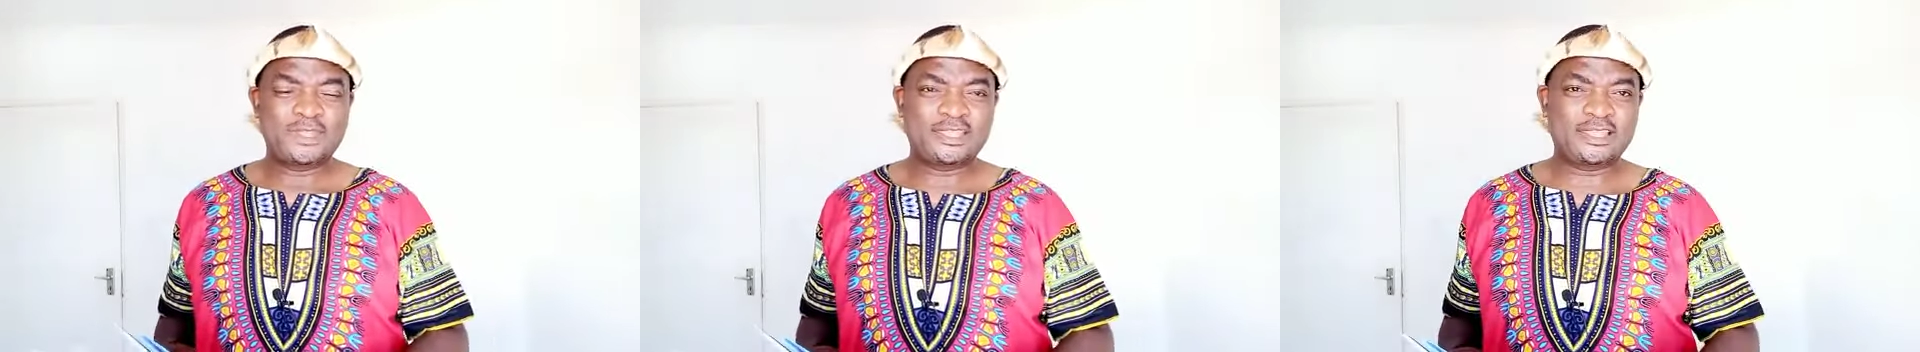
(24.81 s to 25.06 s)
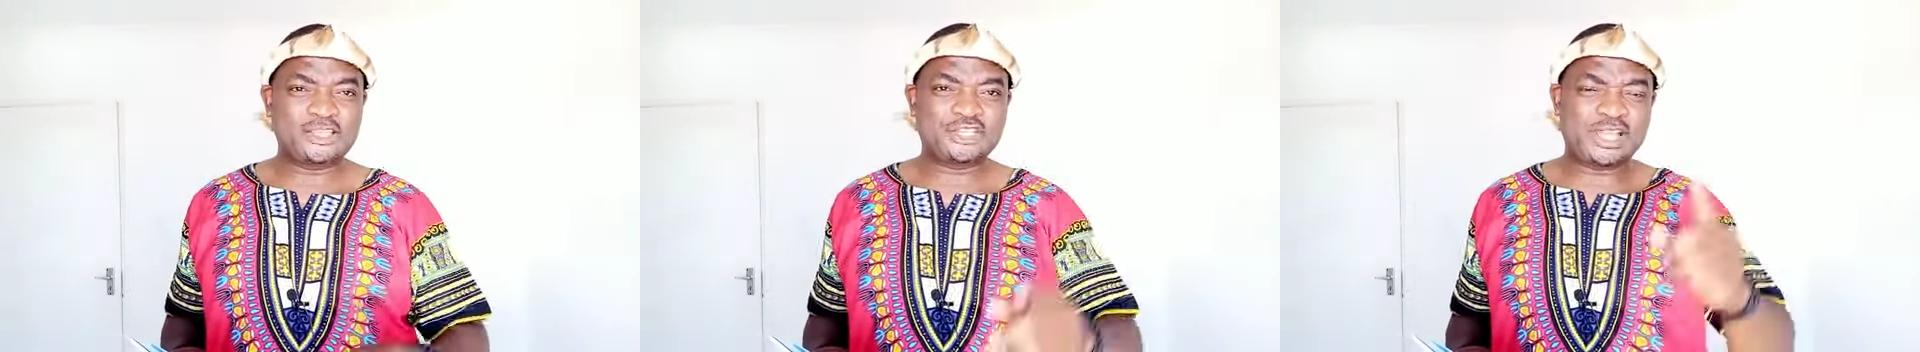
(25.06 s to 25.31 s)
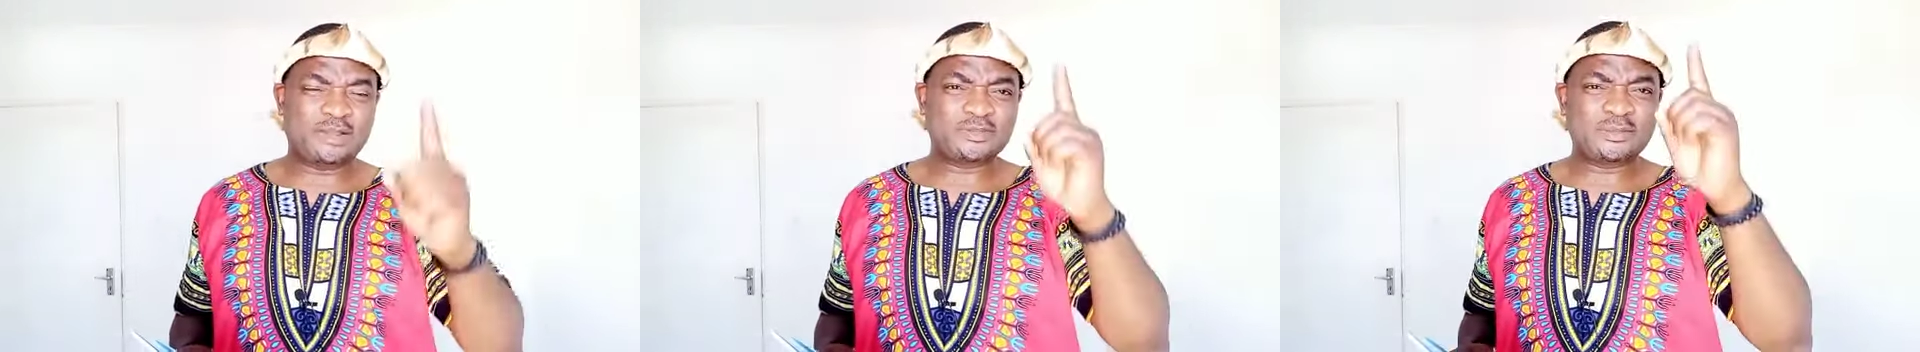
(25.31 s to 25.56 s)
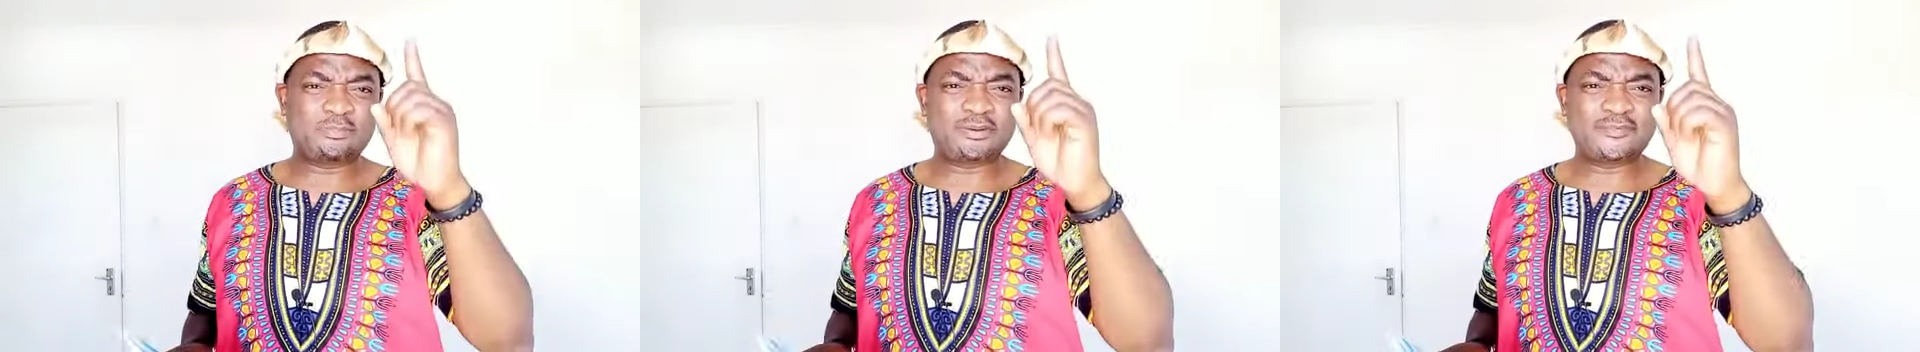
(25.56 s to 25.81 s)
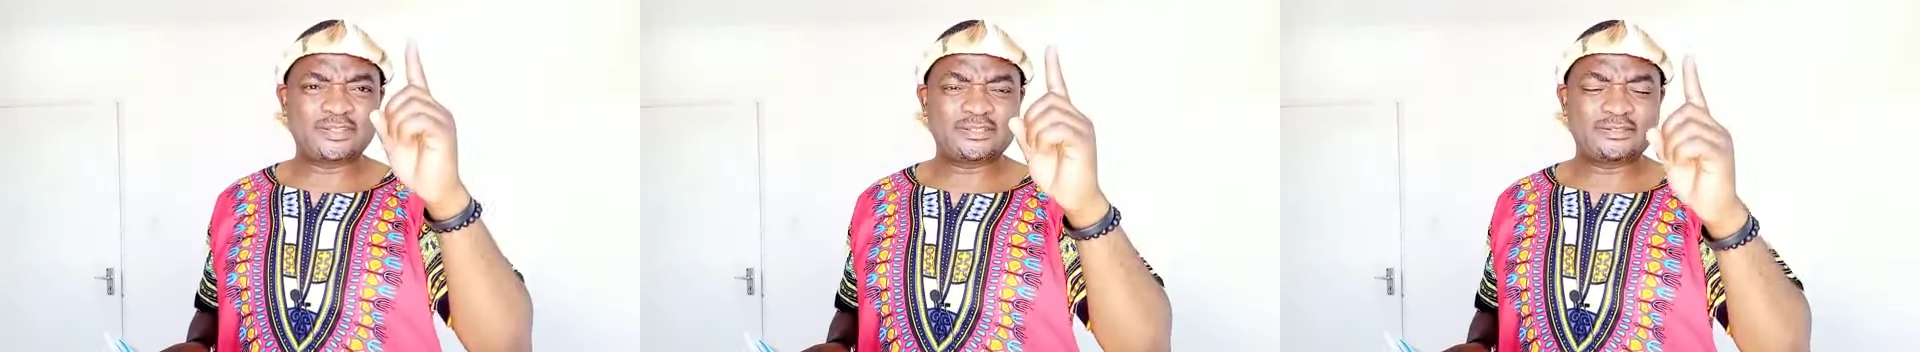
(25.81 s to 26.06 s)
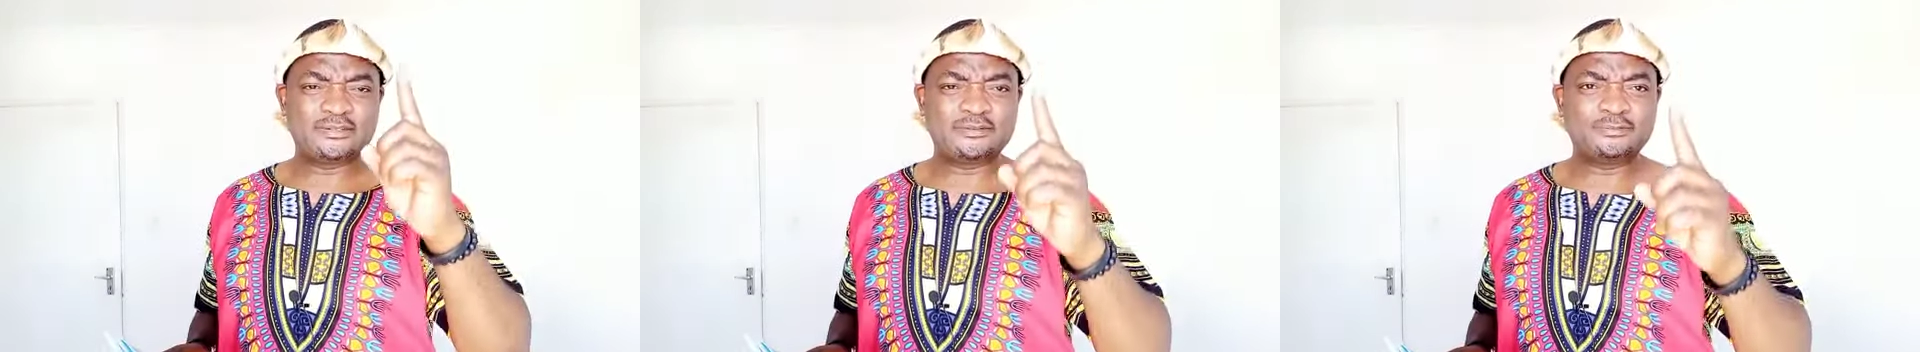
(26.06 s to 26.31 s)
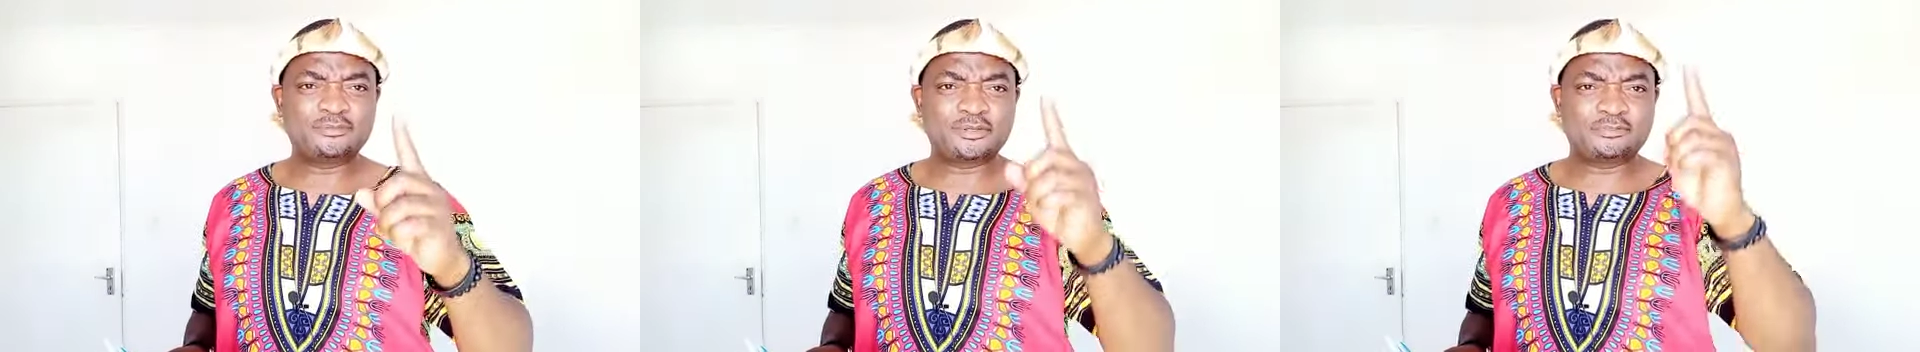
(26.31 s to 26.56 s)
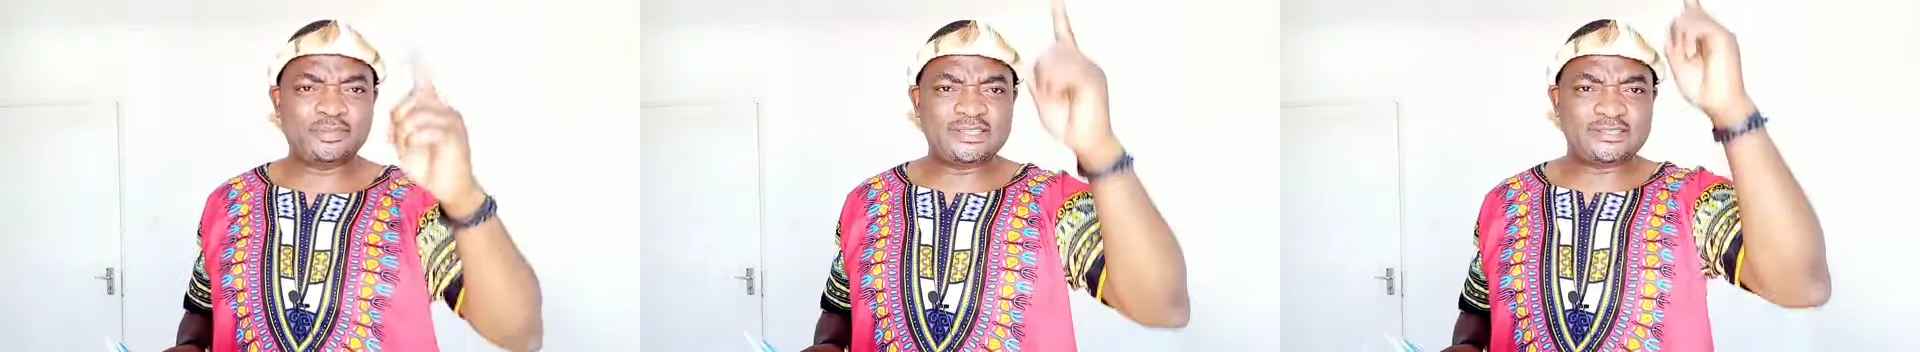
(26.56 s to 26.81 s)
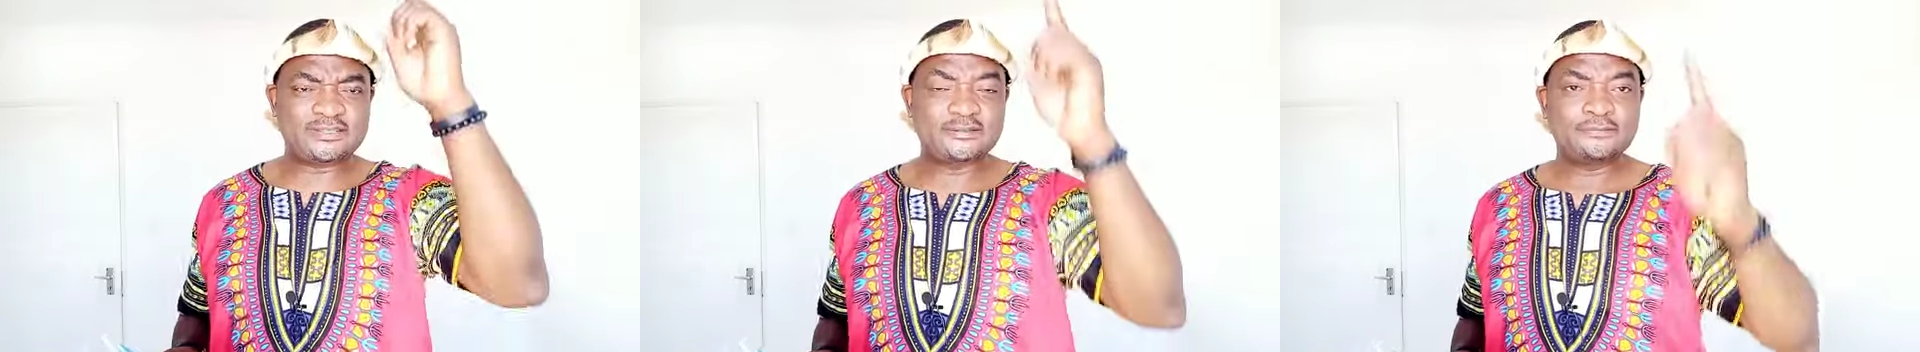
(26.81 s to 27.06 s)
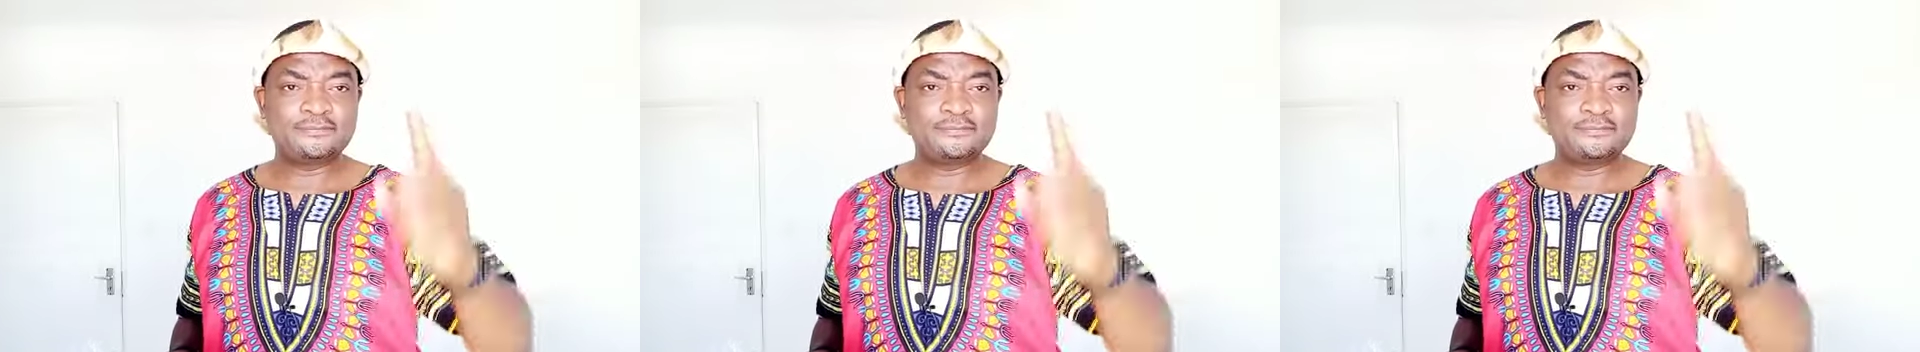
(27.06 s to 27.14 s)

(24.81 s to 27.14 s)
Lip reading: King Shaka was a prophet for peace.